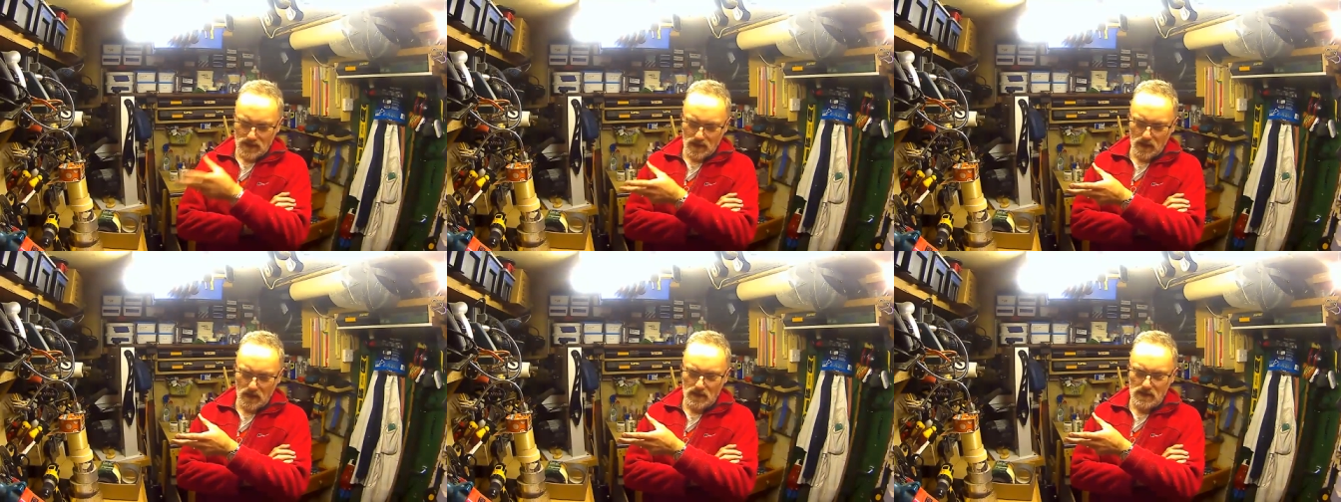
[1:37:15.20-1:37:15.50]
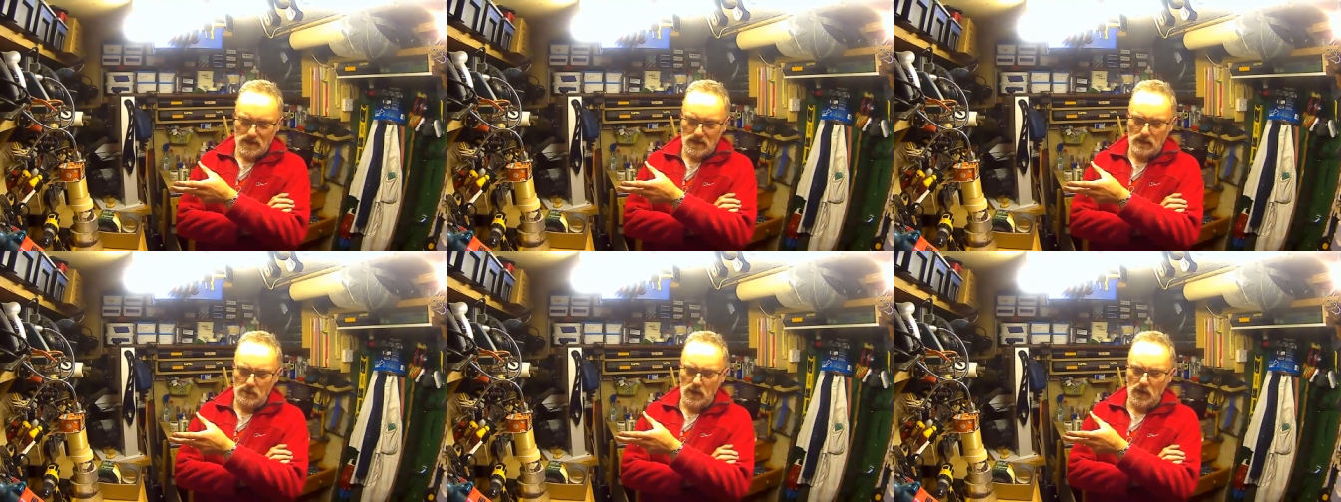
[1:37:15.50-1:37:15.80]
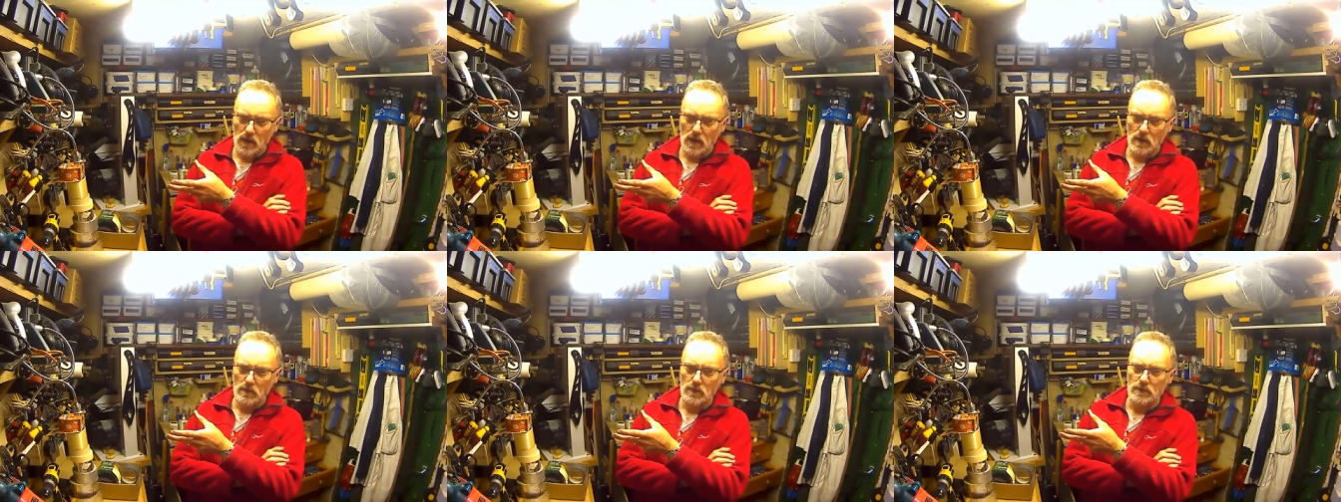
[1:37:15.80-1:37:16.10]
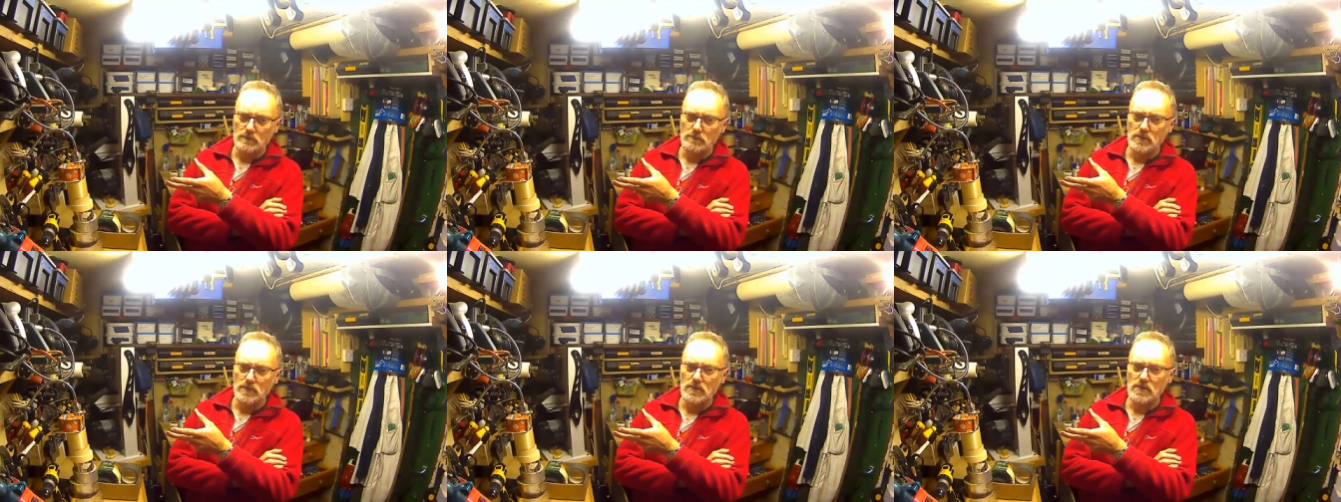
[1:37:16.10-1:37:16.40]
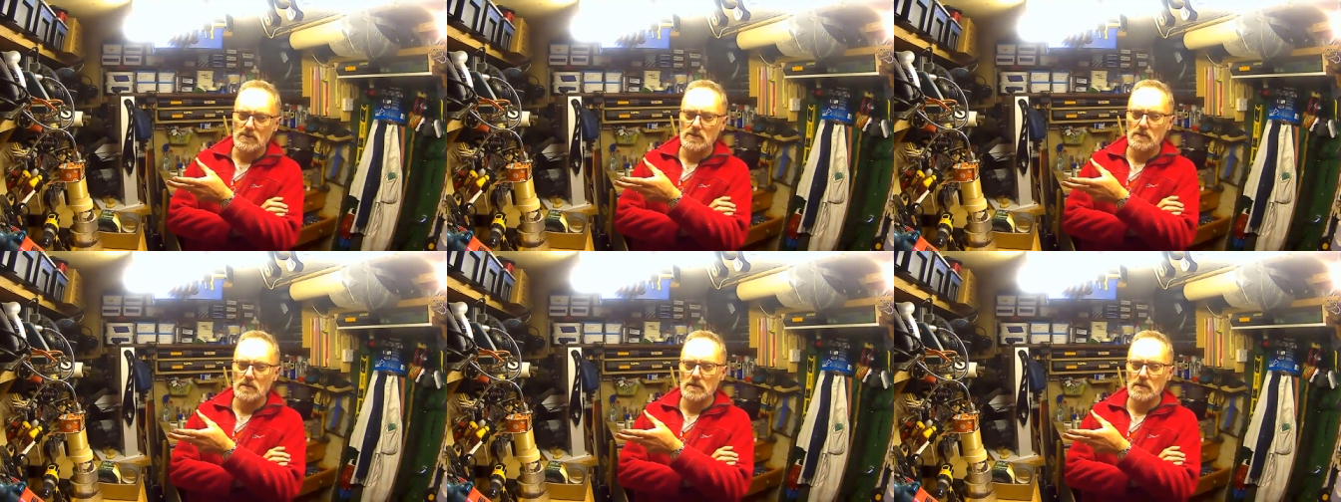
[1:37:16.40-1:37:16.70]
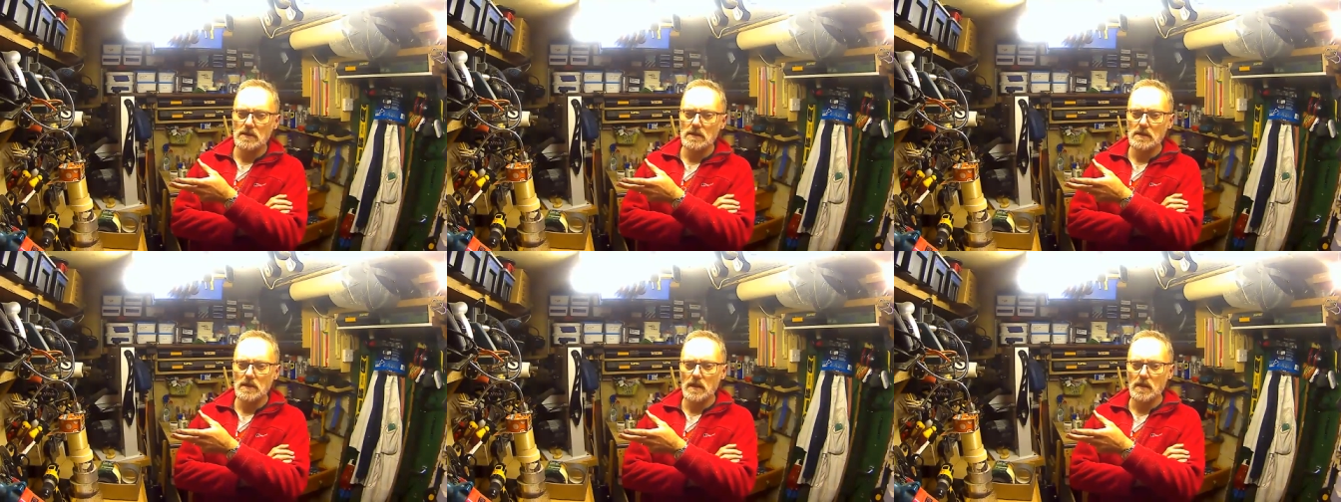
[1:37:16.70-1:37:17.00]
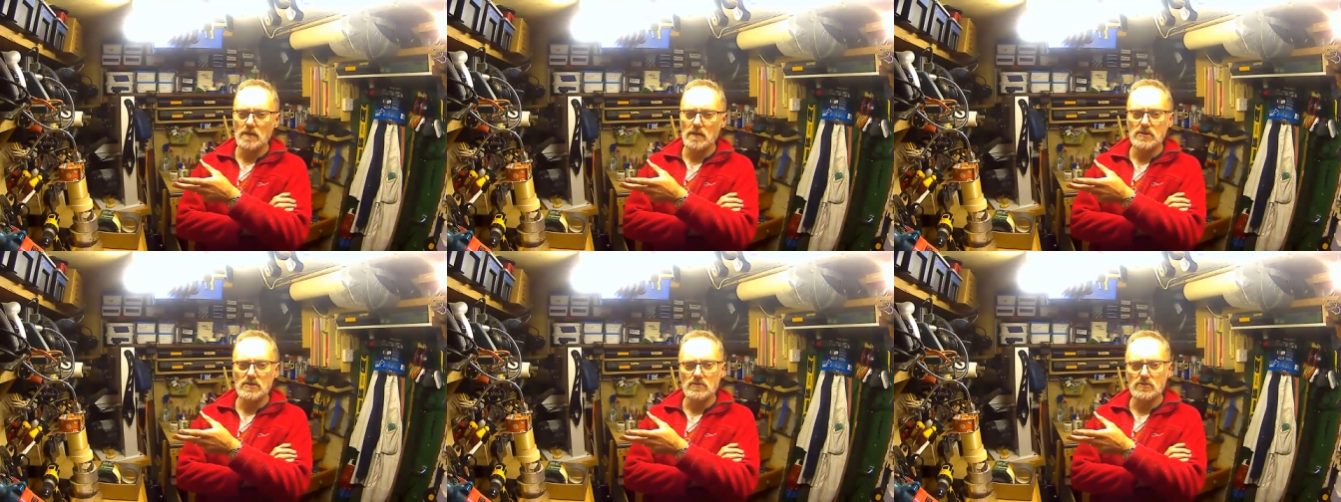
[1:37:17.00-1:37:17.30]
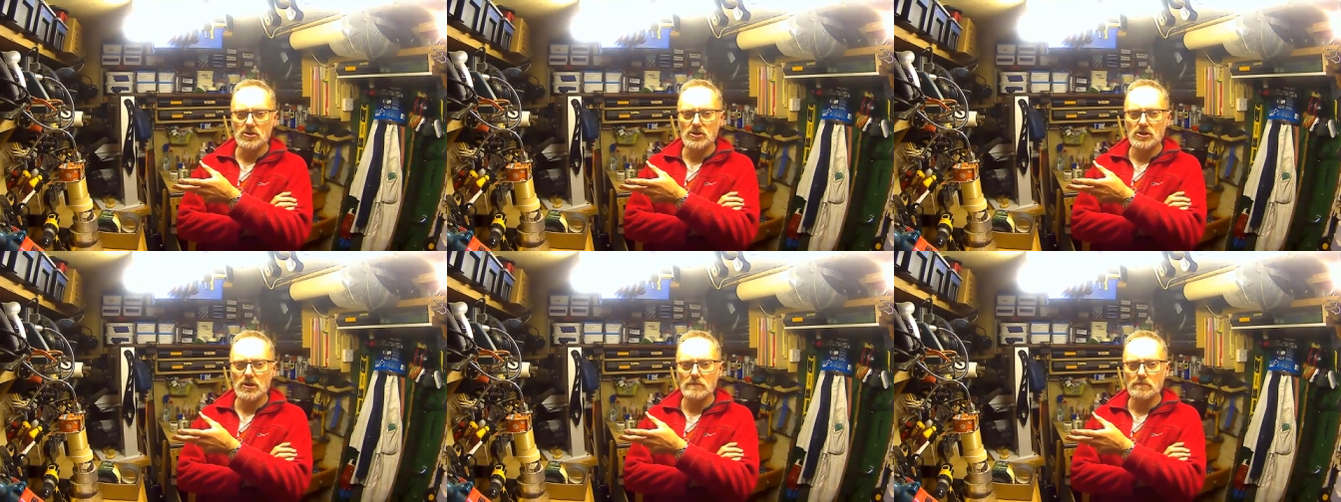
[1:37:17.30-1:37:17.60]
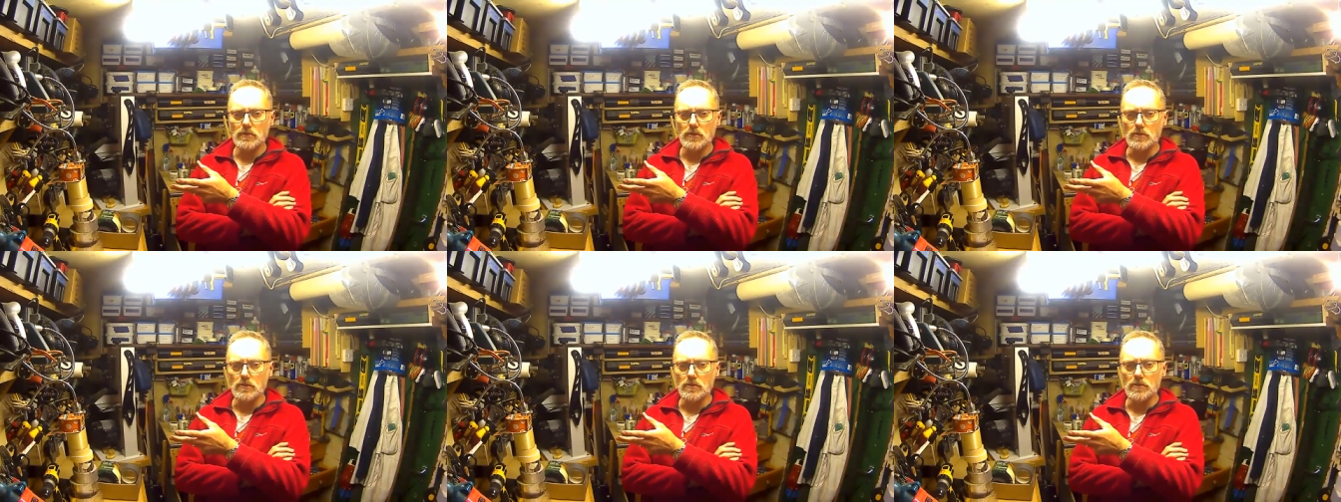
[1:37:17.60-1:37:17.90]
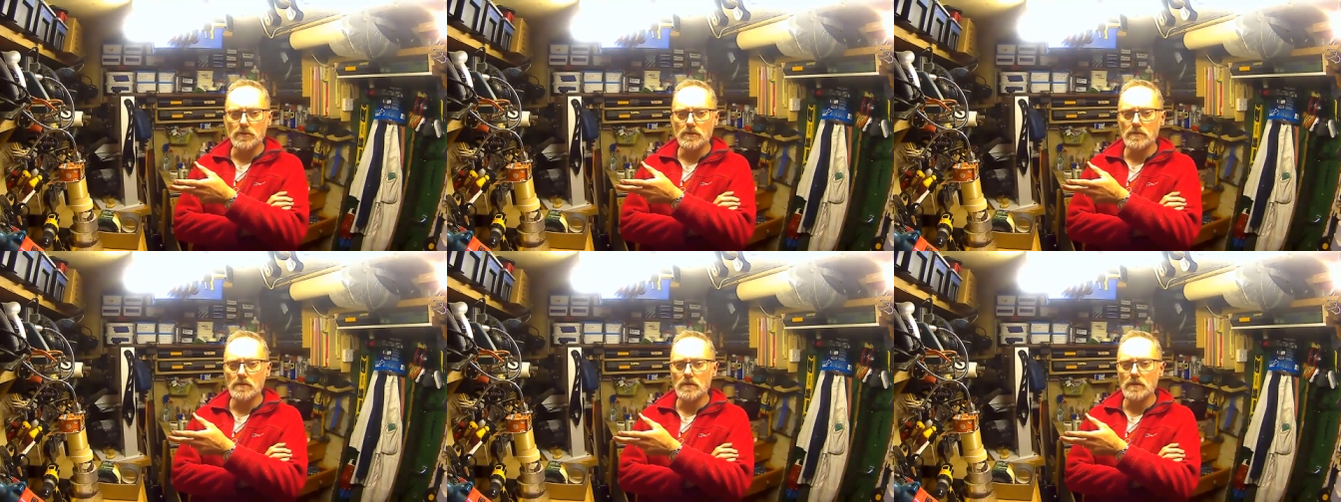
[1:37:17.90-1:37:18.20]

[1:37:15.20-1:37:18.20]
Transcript: say plywood, but certainly kind of sort of chipboard.